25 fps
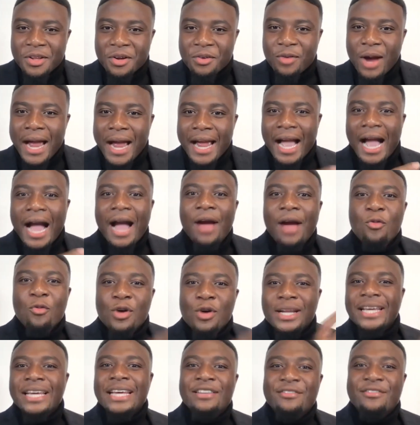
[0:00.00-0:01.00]
Right? I
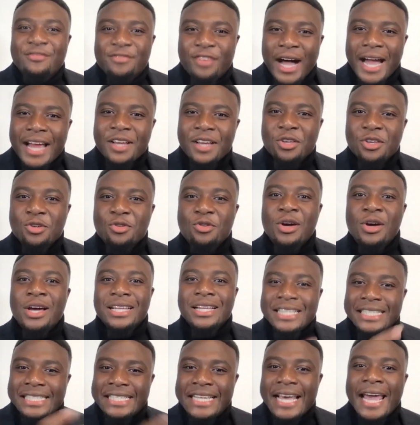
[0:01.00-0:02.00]
want to invite you
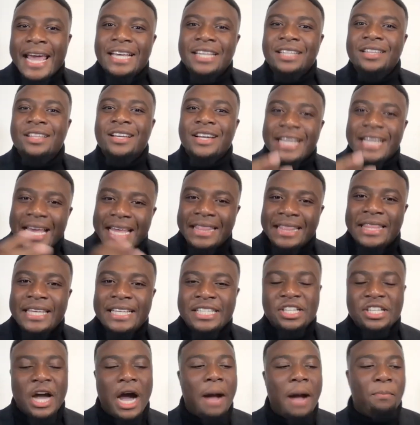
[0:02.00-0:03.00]
to take a look at
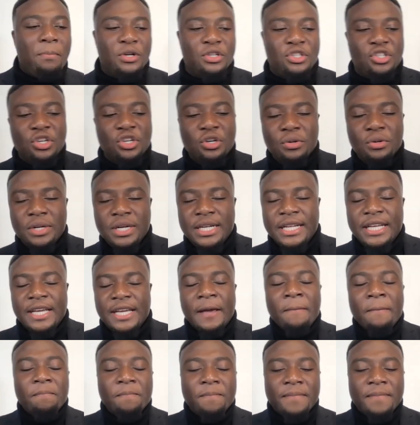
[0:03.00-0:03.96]
this opportunity.